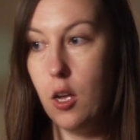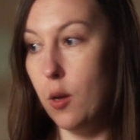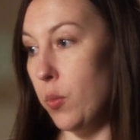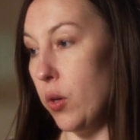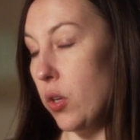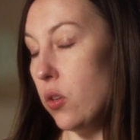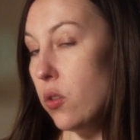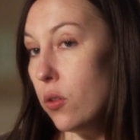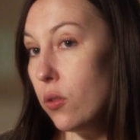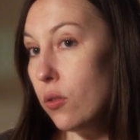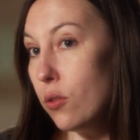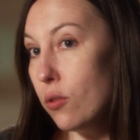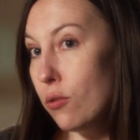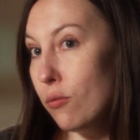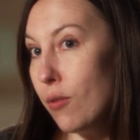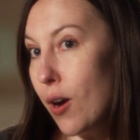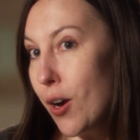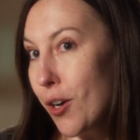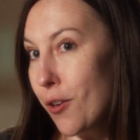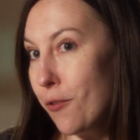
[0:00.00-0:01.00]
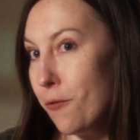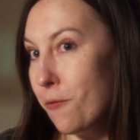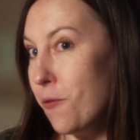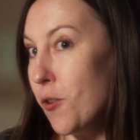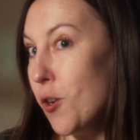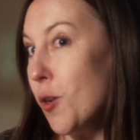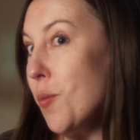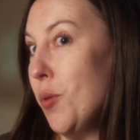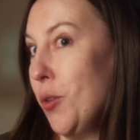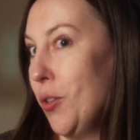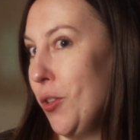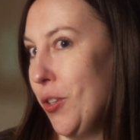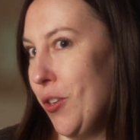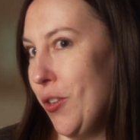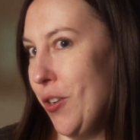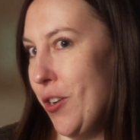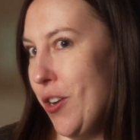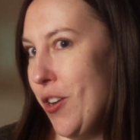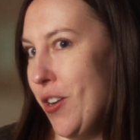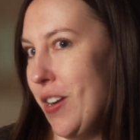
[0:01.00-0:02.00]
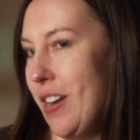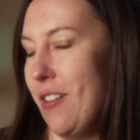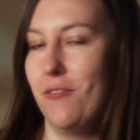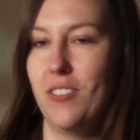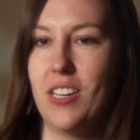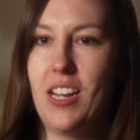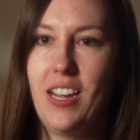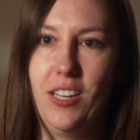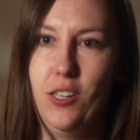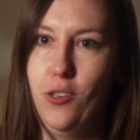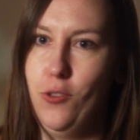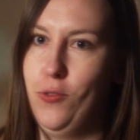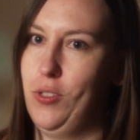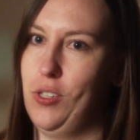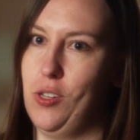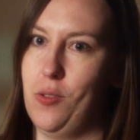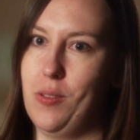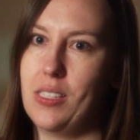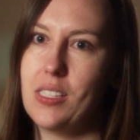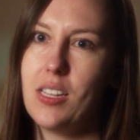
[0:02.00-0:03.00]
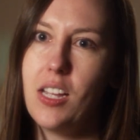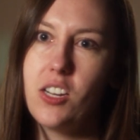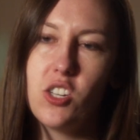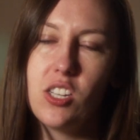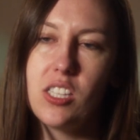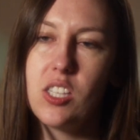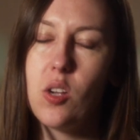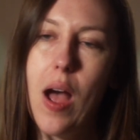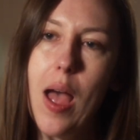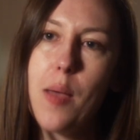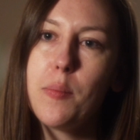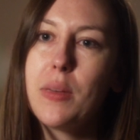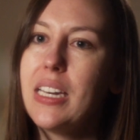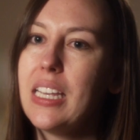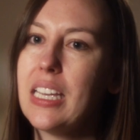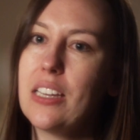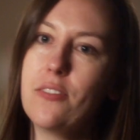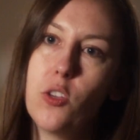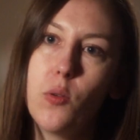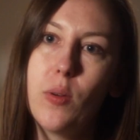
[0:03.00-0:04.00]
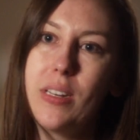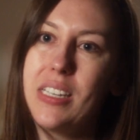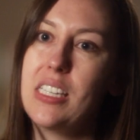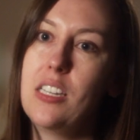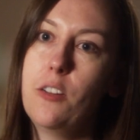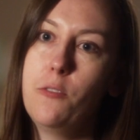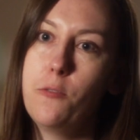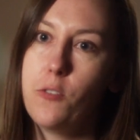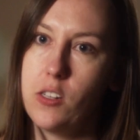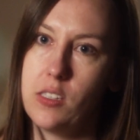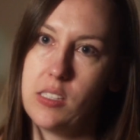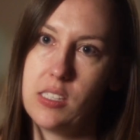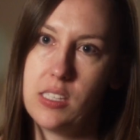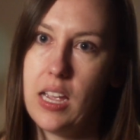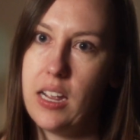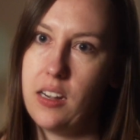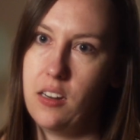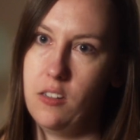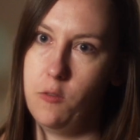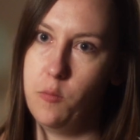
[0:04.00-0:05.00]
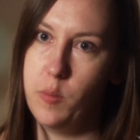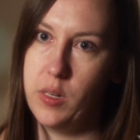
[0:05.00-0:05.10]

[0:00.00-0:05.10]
but you are a verbal learner, and I've diagnosed you as such, and so I'm going to give you a different set of